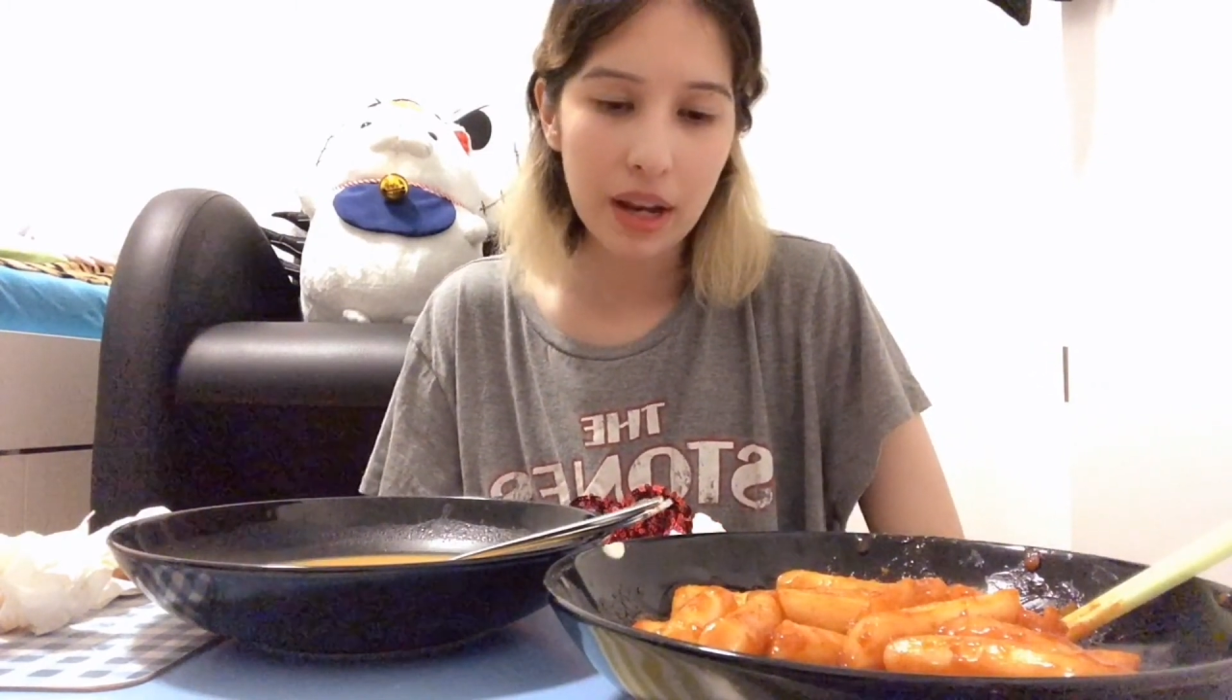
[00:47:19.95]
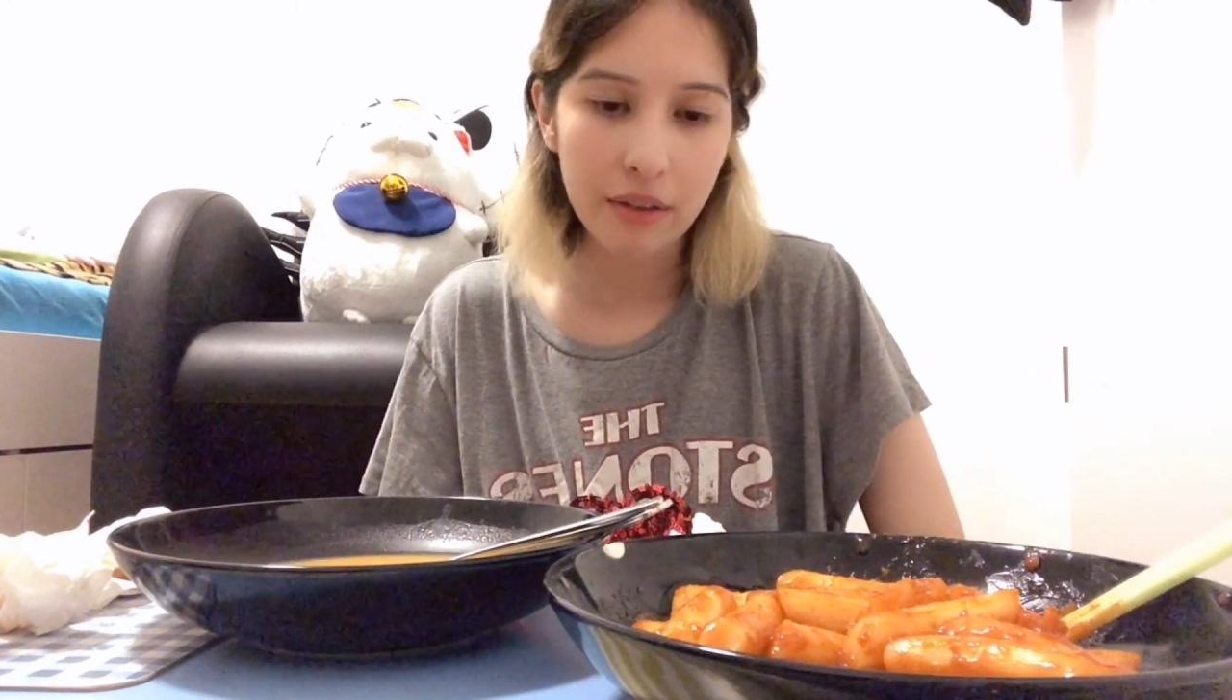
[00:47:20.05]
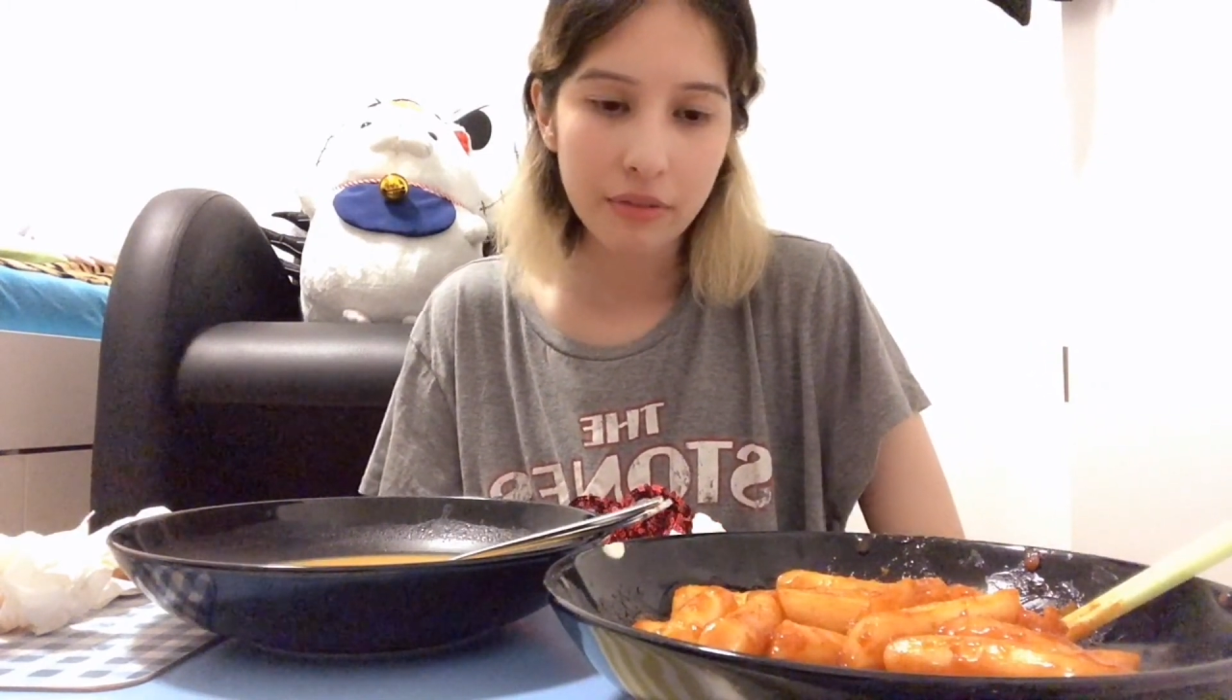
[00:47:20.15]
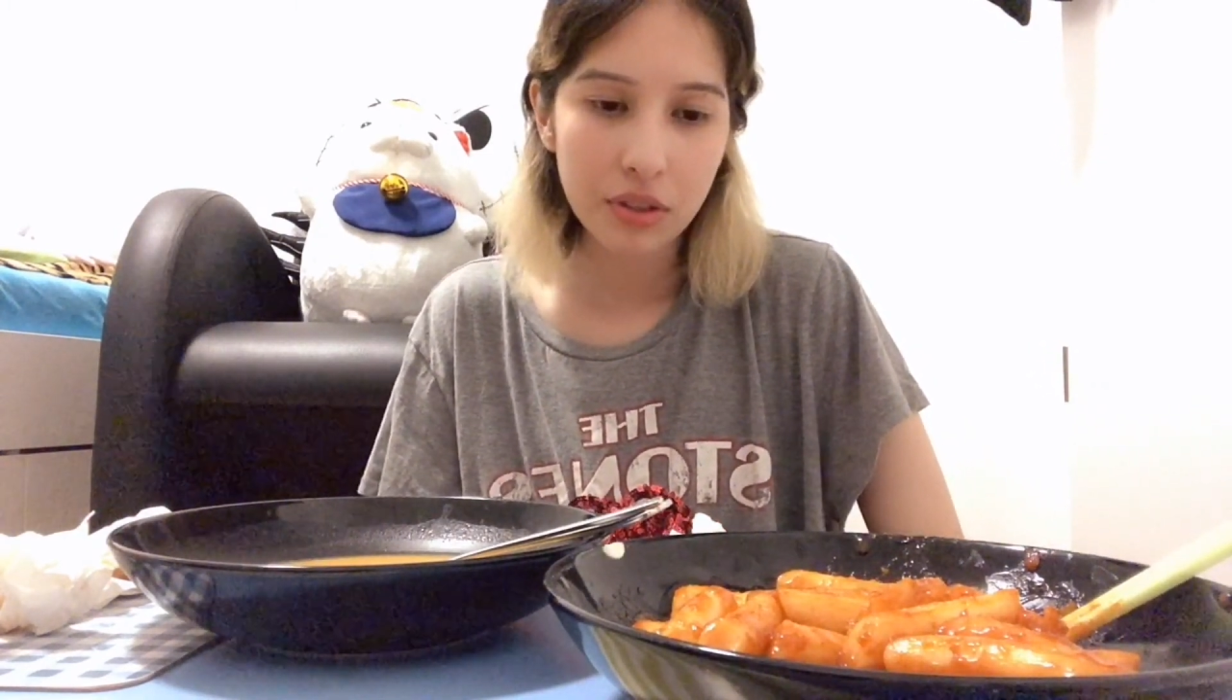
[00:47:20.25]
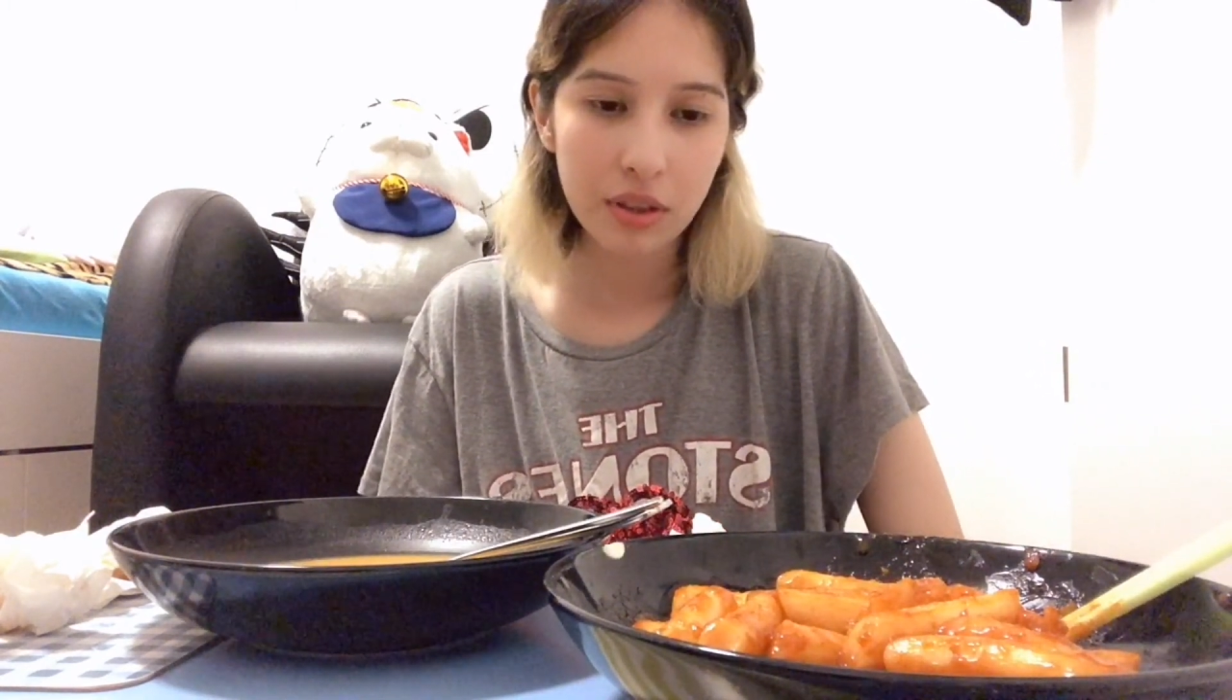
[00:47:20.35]

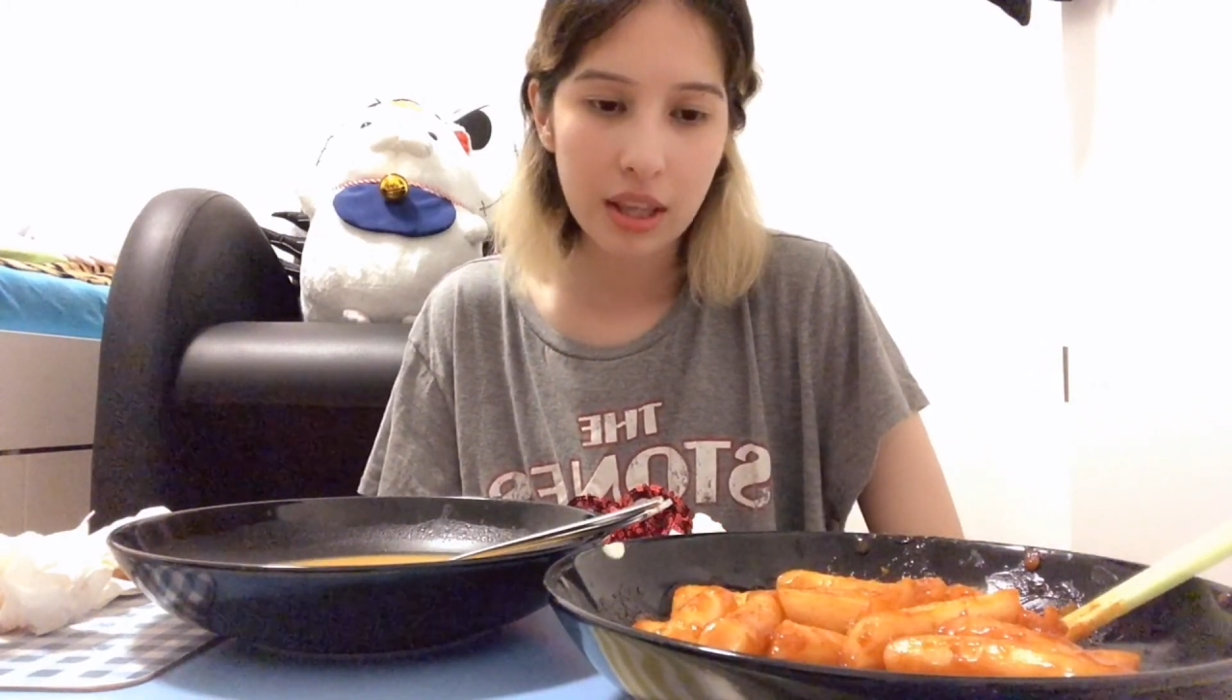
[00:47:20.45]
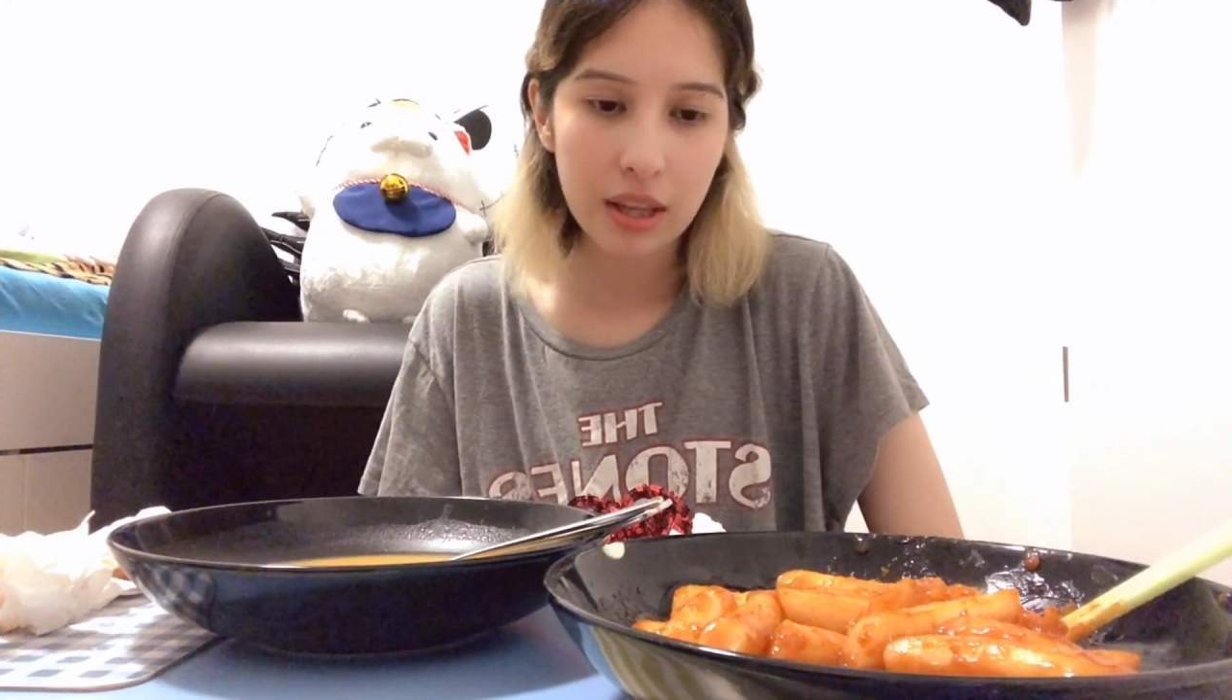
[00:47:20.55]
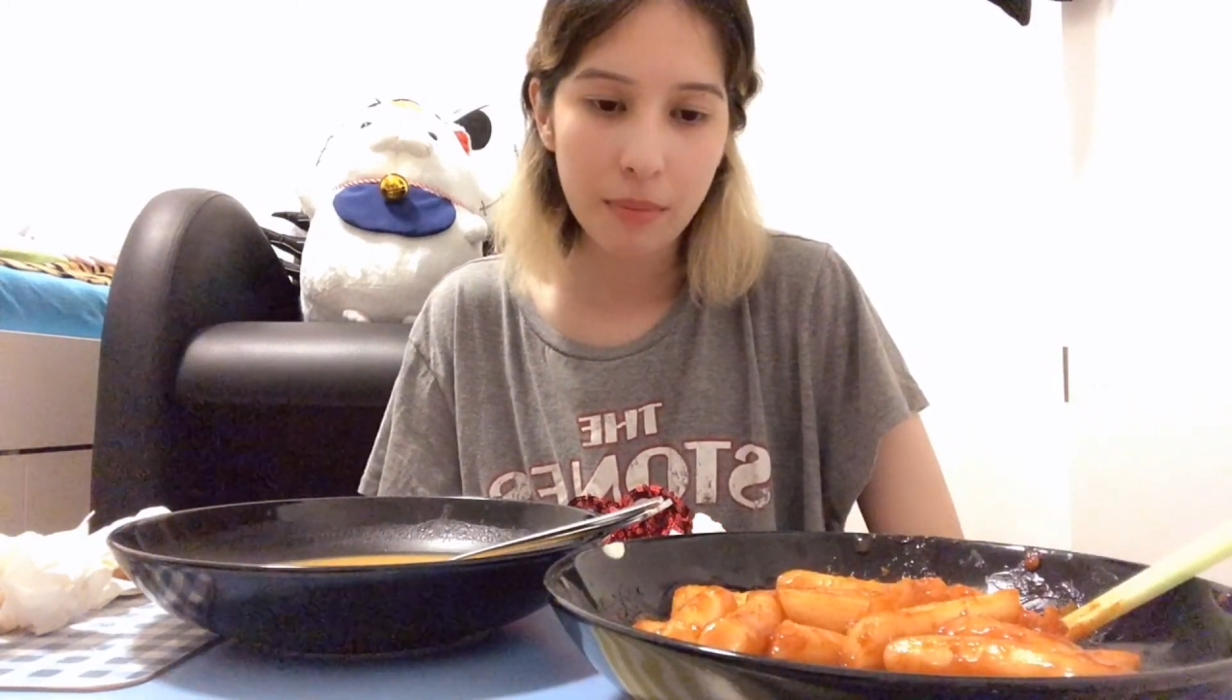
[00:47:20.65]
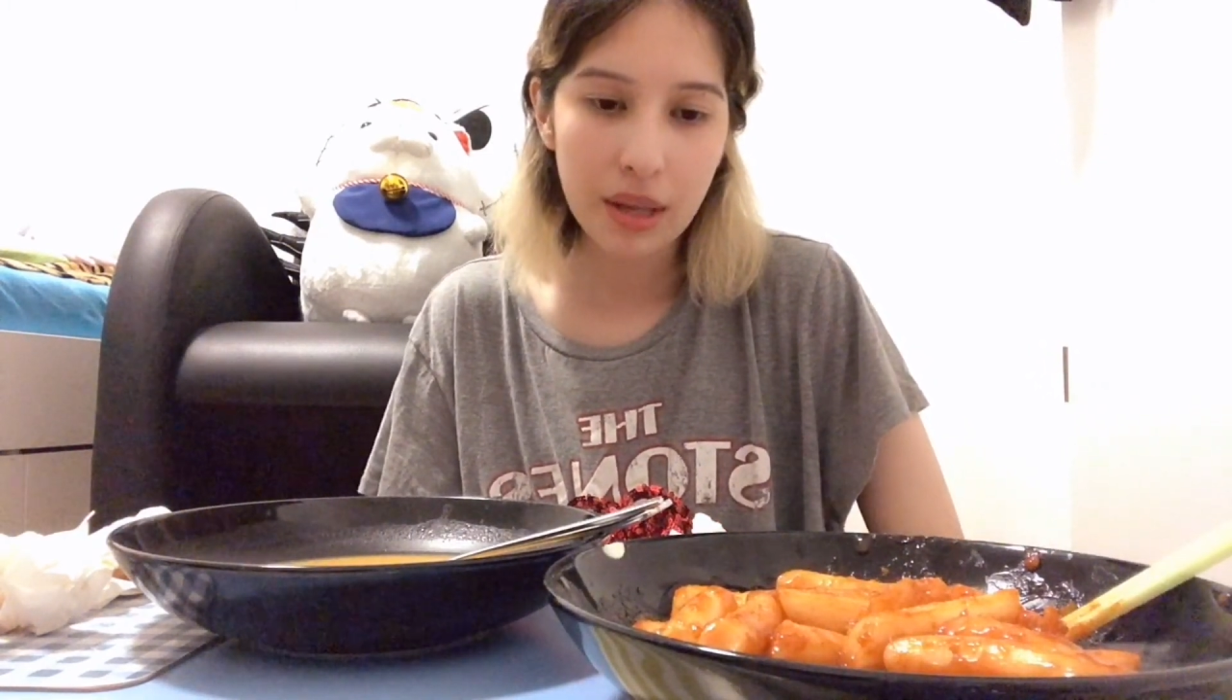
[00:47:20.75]
after them,